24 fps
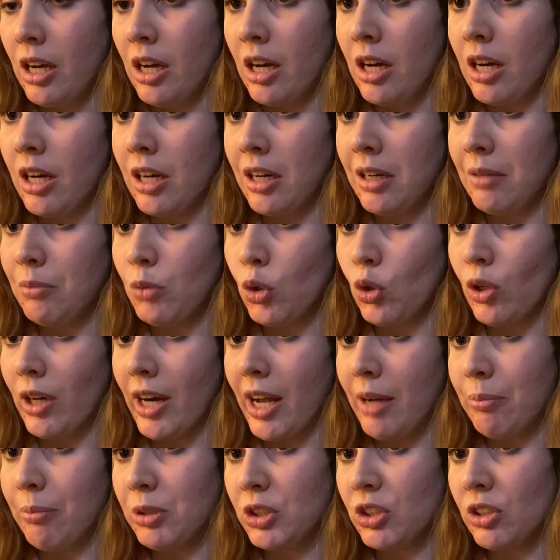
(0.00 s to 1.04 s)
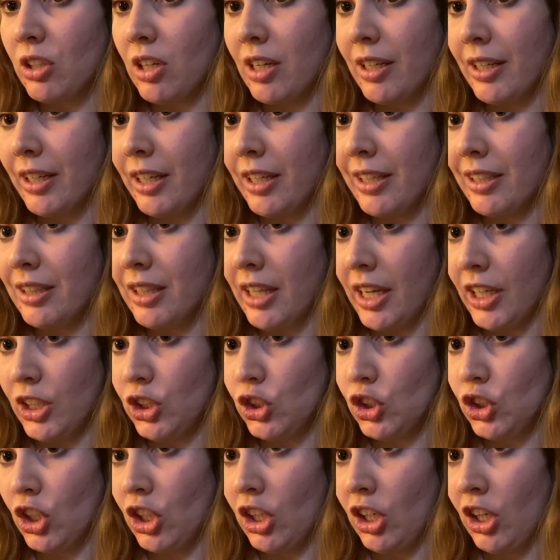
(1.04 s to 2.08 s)
um, or episodic in
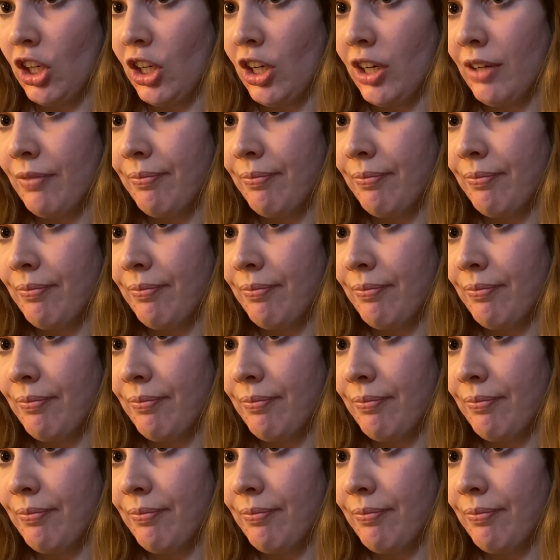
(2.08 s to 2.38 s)
nature.